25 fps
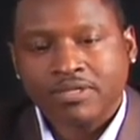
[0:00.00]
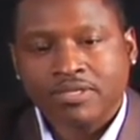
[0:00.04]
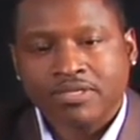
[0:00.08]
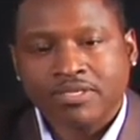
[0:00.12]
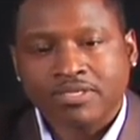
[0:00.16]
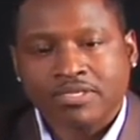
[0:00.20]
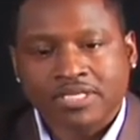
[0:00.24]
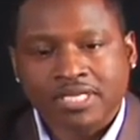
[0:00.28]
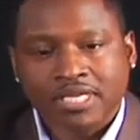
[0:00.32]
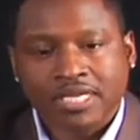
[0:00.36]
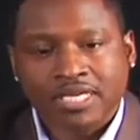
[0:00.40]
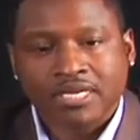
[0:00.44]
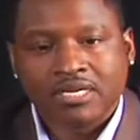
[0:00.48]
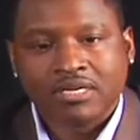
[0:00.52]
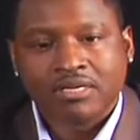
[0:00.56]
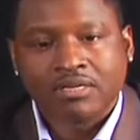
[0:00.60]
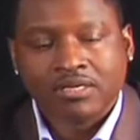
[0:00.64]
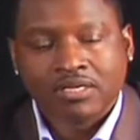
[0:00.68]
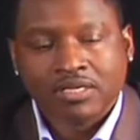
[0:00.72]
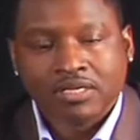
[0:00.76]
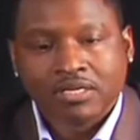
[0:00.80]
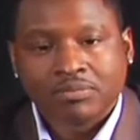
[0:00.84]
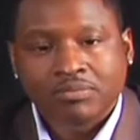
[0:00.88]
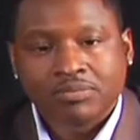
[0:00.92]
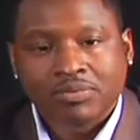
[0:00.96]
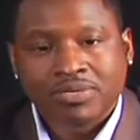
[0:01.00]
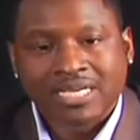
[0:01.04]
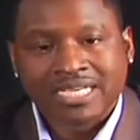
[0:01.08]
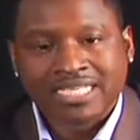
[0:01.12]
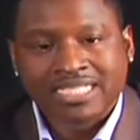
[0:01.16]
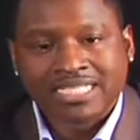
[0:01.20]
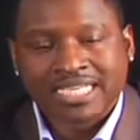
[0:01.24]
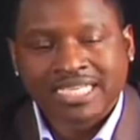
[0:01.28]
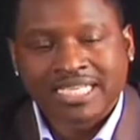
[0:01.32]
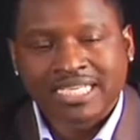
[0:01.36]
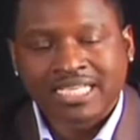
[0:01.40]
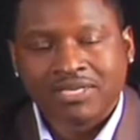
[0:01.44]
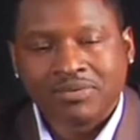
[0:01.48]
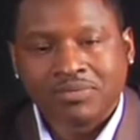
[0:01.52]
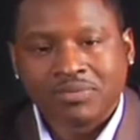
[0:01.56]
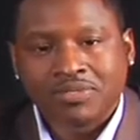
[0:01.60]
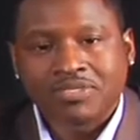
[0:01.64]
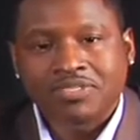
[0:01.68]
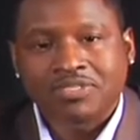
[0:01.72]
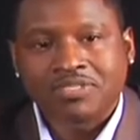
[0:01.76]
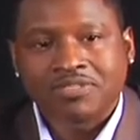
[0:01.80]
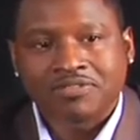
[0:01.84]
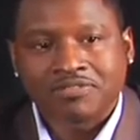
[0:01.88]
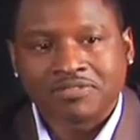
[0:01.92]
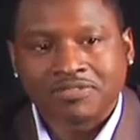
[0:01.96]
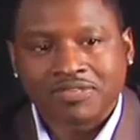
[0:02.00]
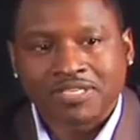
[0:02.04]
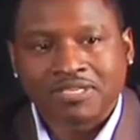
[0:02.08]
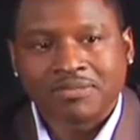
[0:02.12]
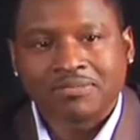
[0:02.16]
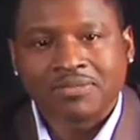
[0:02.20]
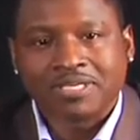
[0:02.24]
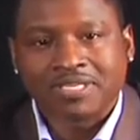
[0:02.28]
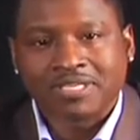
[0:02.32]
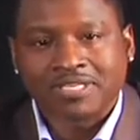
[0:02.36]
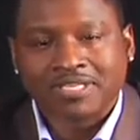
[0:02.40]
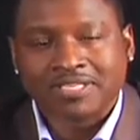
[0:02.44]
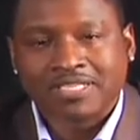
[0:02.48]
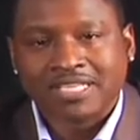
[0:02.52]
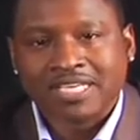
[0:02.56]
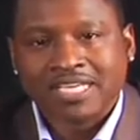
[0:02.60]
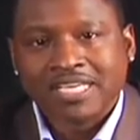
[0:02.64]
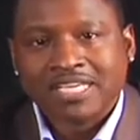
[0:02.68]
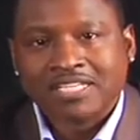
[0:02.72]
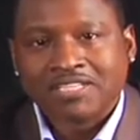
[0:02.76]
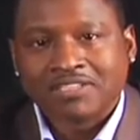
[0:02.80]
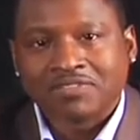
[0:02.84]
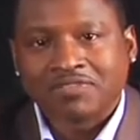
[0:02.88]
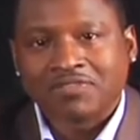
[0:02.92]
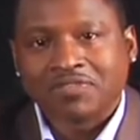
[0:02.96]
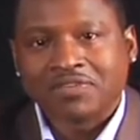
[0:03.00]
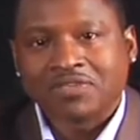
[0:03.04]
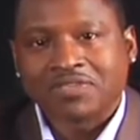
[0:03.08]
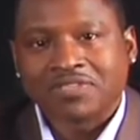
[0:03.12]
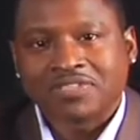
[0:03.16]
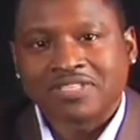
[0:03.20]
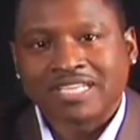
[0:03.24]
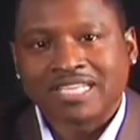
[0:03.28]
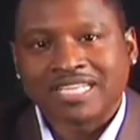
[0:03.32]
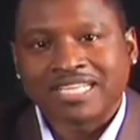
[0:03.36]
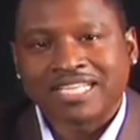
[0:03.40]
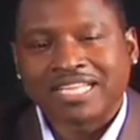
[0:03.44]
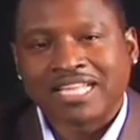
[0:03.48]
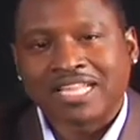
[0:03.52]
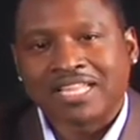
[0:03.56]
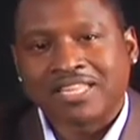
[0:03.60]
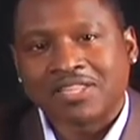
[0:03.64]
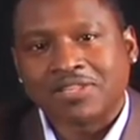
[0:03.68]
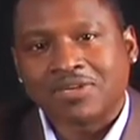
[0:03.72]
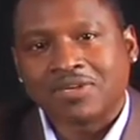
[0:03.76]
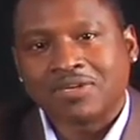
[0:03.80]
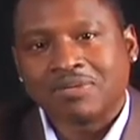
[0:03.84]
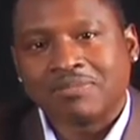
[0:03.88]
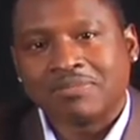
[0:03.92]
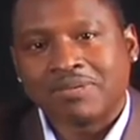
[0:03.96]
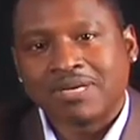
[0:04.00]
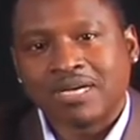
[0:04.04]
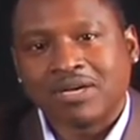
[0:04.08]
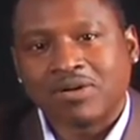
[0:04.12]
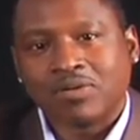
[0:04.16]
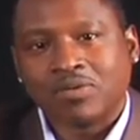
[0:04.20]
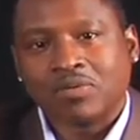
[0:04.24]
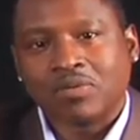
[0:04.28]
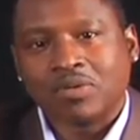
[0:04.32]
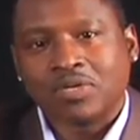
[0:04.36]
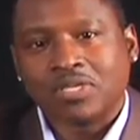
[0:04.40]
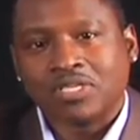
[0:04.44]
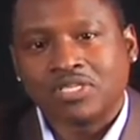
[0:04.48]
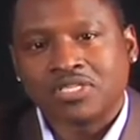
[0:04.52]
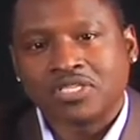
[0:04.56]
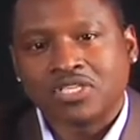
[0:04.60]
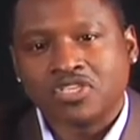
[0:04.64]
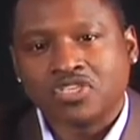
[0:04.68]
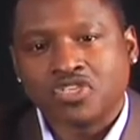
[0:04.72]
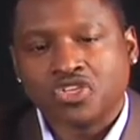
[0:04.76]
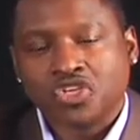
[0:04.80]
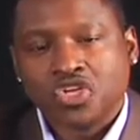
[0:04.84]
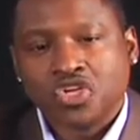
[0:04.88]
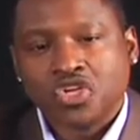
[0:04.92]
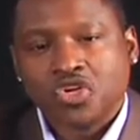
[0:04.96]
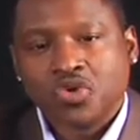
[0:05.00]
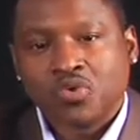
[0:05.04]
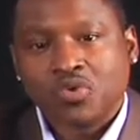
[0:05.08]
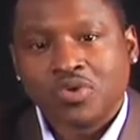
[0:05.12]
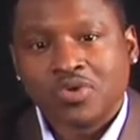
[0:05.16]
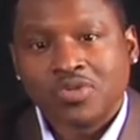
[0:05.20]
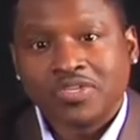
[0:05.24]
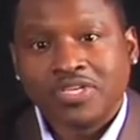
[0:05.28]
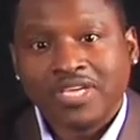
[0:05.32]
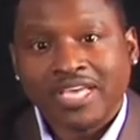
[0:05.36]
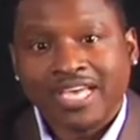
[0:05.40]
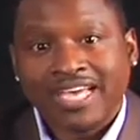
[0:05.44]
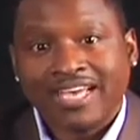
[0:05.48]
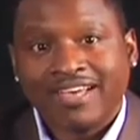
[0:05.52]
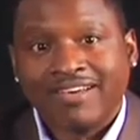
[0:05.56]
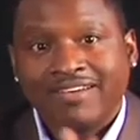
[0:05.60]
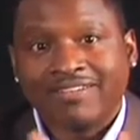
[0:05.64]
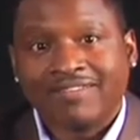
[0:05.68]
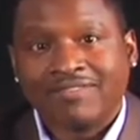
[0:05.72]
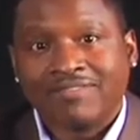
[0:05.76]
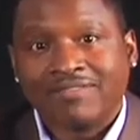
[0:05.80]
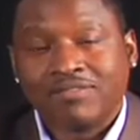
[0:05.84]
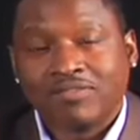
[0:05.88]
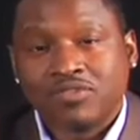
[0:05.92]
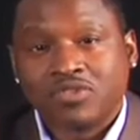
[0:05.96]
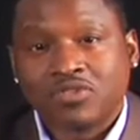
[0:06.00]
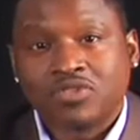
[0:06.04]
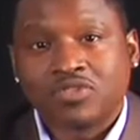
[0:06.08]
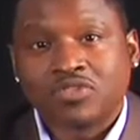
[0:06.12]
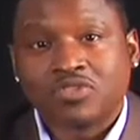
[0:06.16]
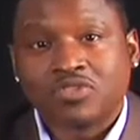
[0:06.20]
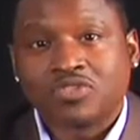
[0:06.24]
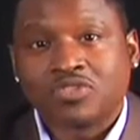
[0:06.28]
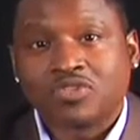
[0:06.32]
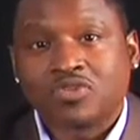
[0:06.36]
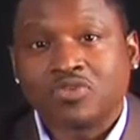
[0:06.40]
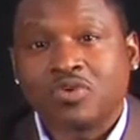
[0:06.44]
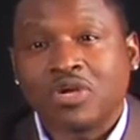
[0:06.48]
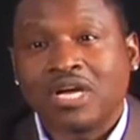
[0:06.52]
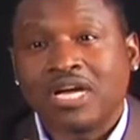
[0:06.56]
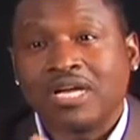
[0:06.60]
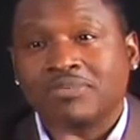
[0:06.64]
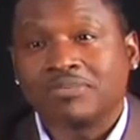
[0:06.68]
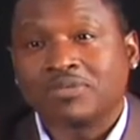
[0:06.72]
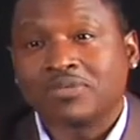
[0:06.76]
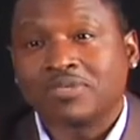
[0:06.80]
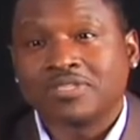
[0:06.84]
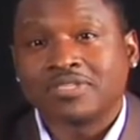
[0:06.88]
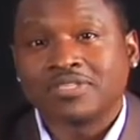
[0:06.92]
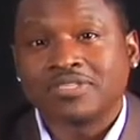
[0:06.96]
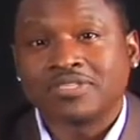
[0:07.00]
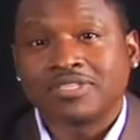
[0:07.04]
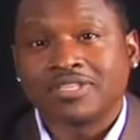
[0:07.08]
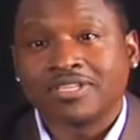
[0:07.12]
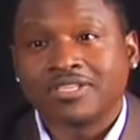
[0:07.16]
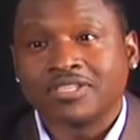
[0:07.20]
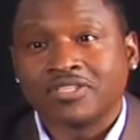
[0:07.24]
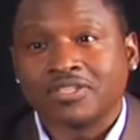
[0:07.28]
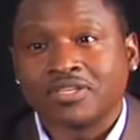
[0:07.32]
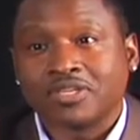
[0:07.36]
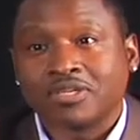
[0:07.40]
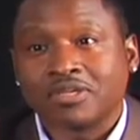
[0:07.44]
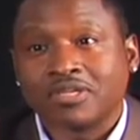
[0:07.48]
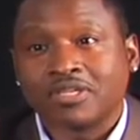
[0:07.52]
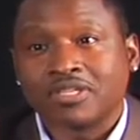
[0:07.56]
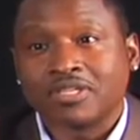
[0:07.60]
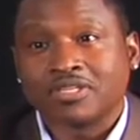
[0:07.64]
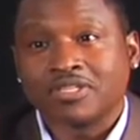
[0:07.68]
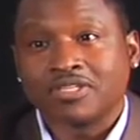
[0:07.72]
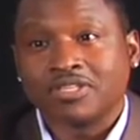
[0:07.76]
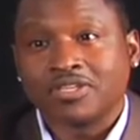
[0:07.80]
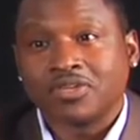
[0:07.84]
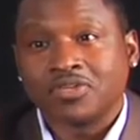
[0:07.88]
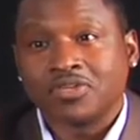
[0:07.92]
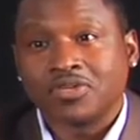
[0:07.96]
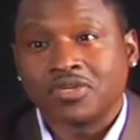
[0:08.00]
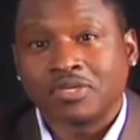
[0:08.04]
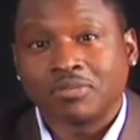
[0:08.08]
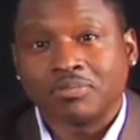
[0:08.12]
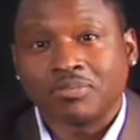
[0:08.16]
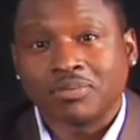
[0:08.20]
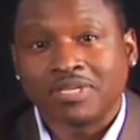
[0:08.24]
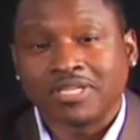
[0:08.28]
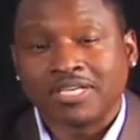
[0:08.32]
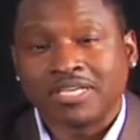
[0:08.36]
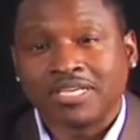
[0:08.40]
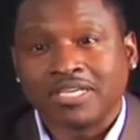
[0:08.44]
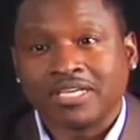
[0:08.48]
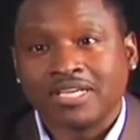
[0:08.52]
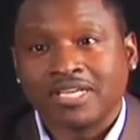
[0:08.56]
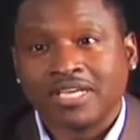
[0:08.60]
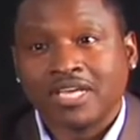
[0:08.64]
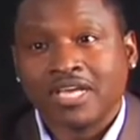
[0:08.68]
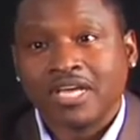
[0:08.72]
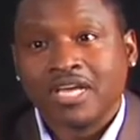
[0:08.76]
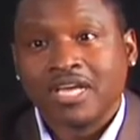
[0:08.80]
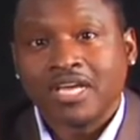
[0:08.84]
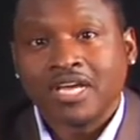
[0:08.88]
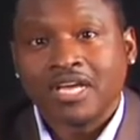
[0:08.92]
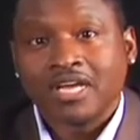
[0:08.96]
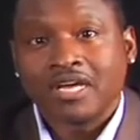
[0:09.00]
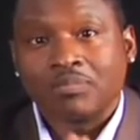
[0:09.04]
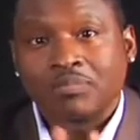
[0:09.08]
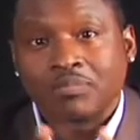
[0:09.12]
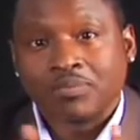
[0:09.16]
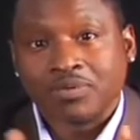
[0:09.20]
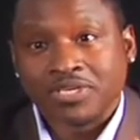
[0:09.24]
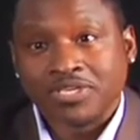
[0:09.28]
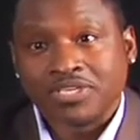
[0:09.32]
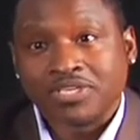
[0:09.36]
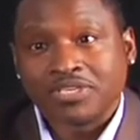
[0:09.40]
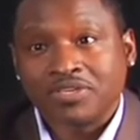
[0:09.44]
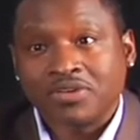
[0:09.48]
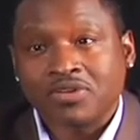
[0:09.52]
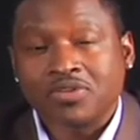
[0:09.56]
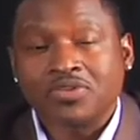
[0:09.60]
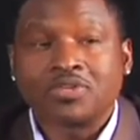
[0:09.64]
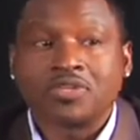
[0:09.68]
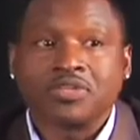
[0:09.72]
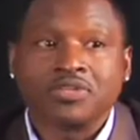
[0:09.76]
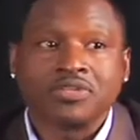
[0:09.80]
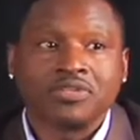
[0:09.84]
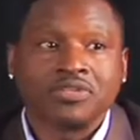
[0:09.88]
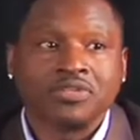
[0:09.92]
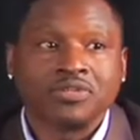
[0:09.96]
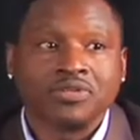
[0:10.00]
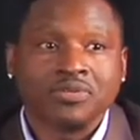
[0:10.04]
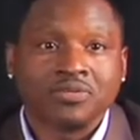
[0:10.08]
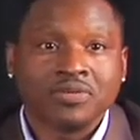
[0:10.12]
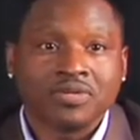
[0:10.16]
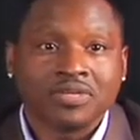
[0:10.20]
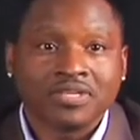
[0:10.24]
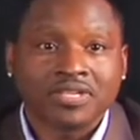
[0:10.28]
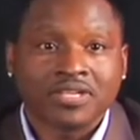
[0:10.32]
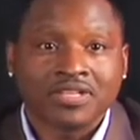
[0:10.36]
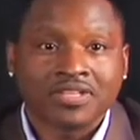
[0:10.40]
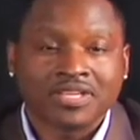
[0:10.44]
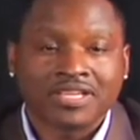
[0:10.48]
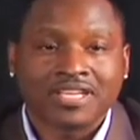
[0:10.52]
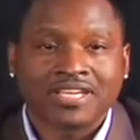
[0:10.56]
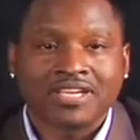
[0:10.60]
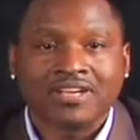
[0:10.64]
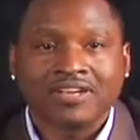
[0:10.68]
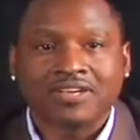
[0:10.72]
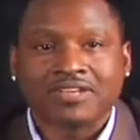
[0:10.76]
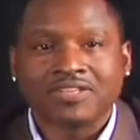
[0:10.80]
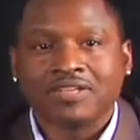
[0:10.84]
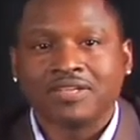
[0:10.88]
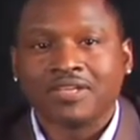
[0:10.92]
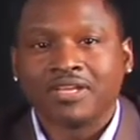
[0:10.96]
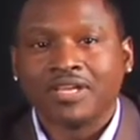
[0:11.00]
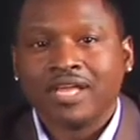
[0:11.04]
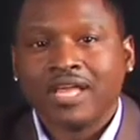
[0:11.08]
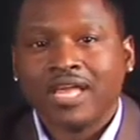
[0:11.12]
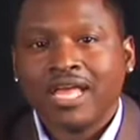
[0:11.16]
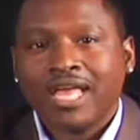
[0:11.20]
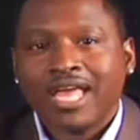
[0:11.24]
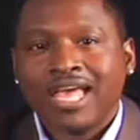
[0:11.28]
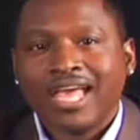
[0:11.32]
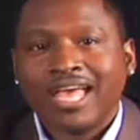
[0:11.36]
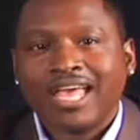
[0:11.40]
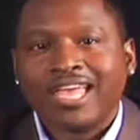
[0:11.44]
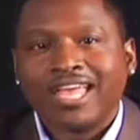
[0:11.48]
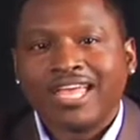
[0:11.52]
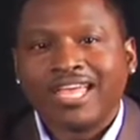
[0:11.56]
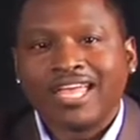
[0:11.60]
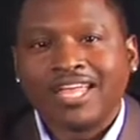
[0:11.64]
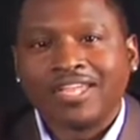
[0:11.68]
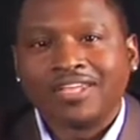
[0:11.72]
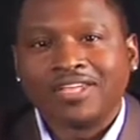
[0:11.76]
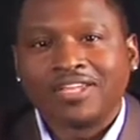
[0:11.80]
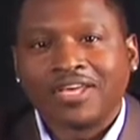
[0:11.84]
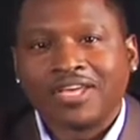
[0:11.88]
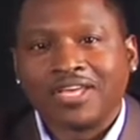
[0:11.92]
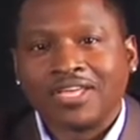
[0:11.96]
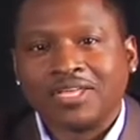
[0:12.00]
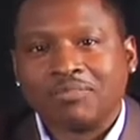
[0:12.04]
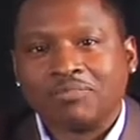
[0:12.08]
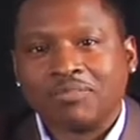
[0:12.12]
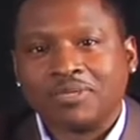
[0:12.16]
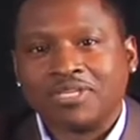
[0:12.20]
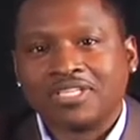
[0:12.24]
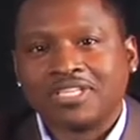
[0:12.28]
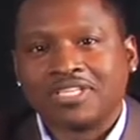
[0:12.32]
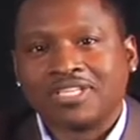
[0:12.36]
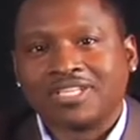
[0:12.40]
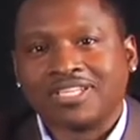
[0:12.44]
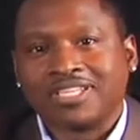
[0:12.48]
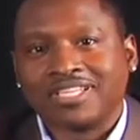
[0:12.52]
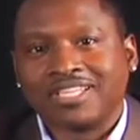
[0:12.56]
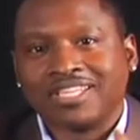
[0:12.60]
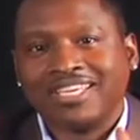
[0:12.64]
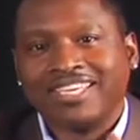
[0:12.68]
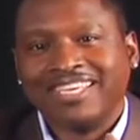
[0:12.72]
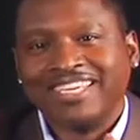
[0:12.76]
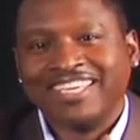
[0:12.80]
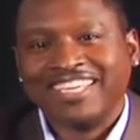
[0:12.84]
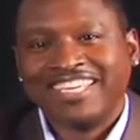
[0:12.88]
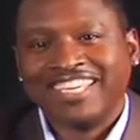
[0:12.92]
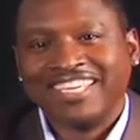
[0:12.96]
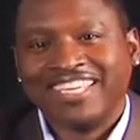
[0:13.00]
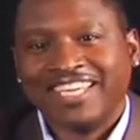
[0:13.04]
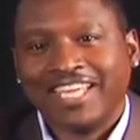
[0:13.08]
this project, it was so funny because the first thing that I thought about when he says, well, you have two options. You could play a preacher or you could do another character. And immediately,